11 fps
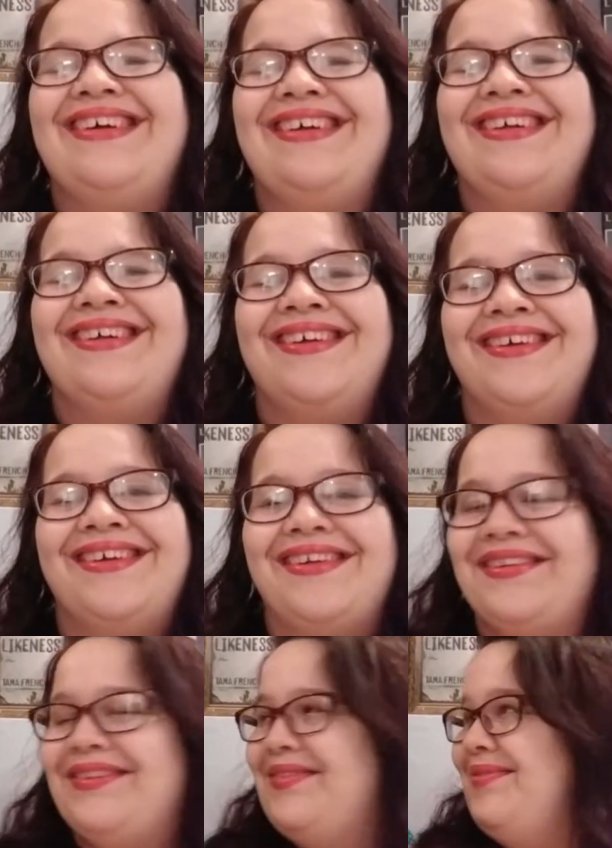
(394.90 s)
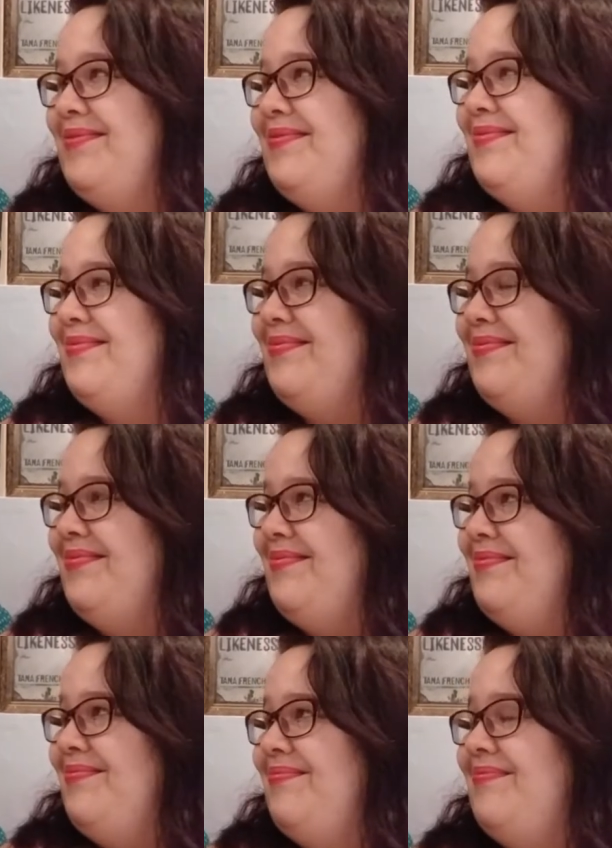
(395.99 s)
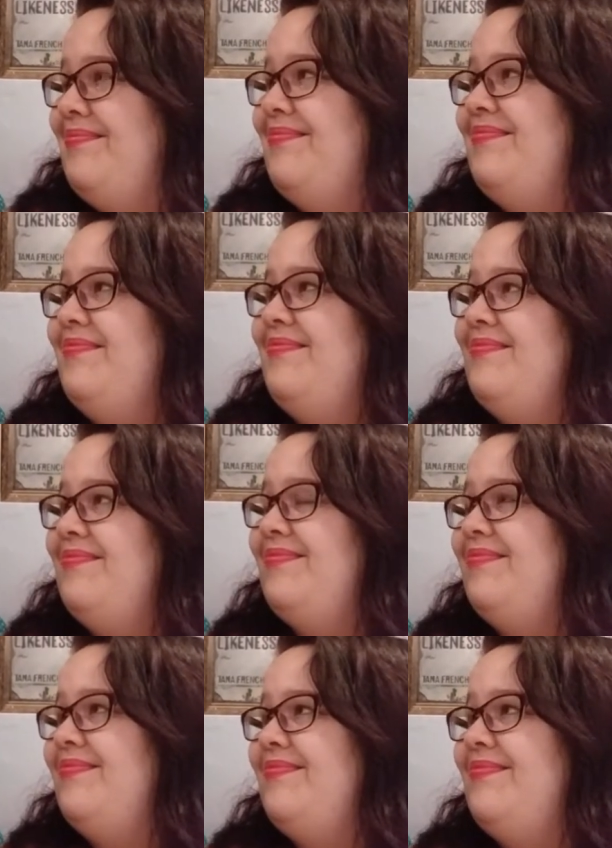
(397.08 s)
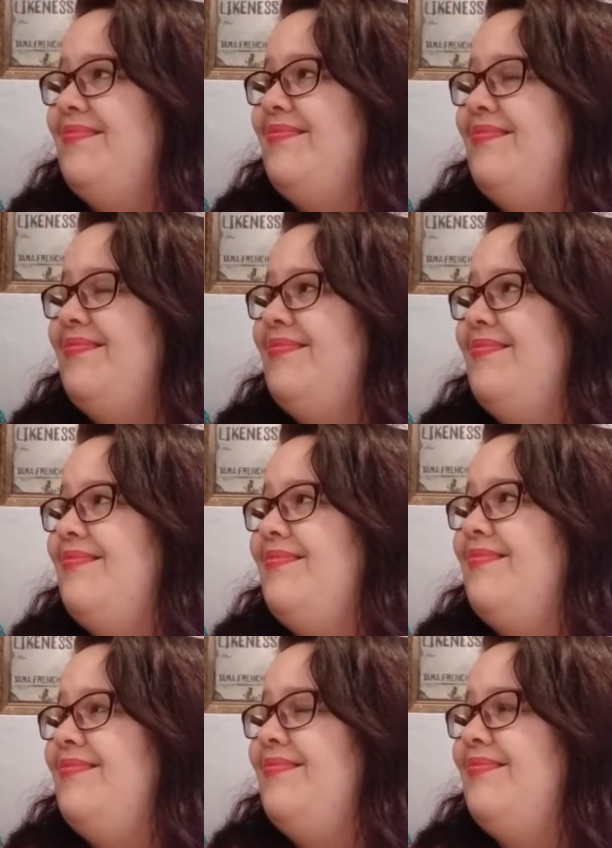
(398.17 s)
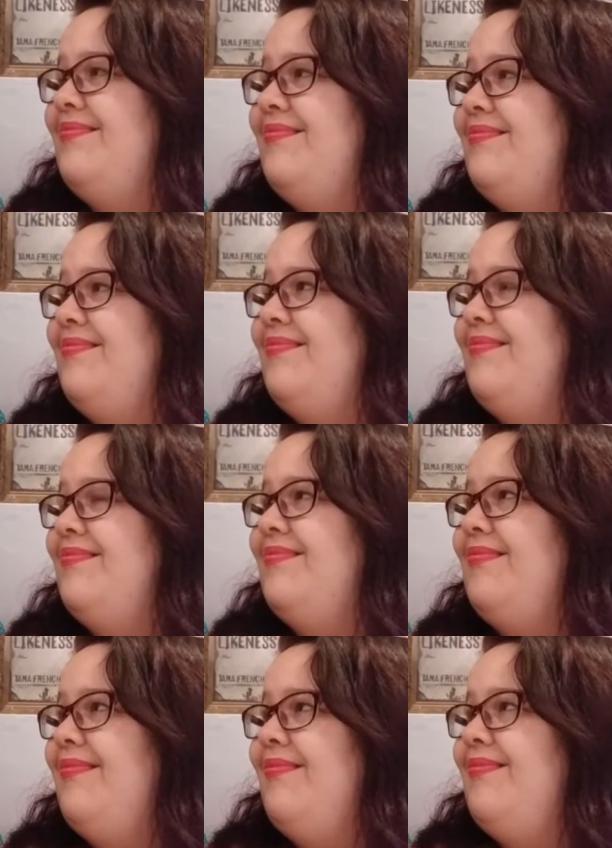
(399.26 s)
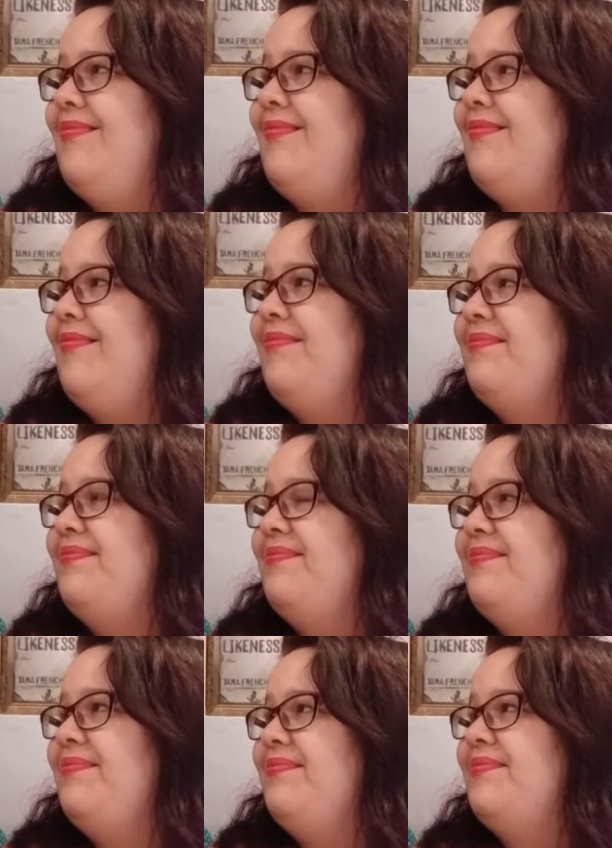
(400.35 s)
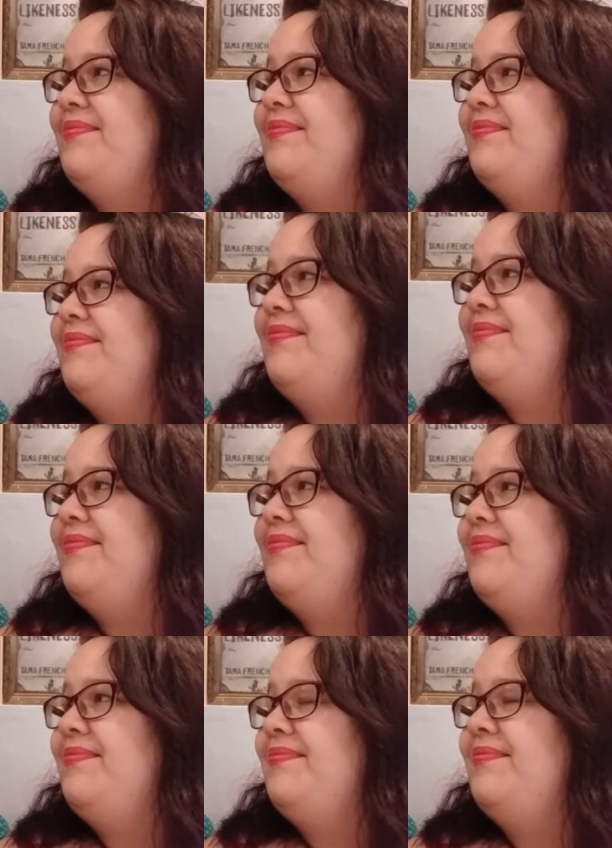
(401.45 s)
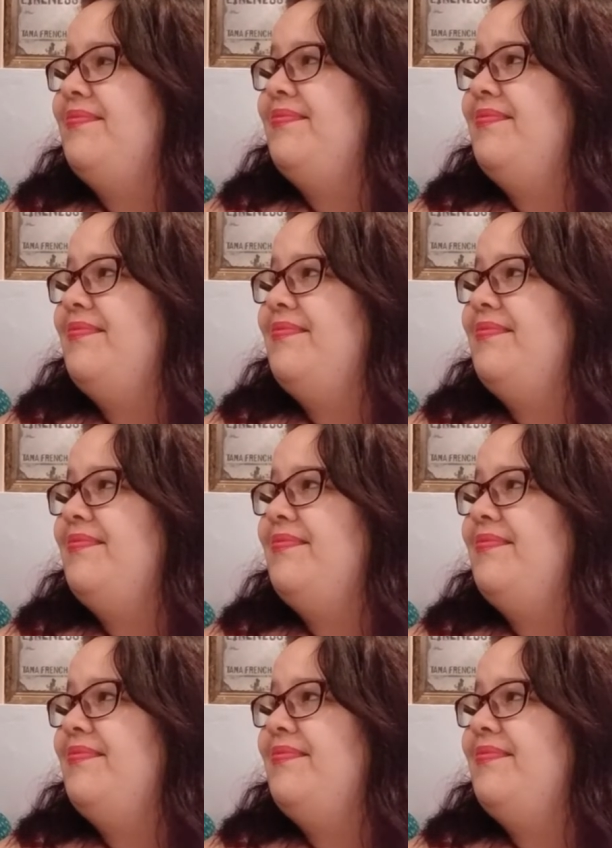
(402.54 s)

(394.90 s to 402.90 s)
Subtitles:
(silent)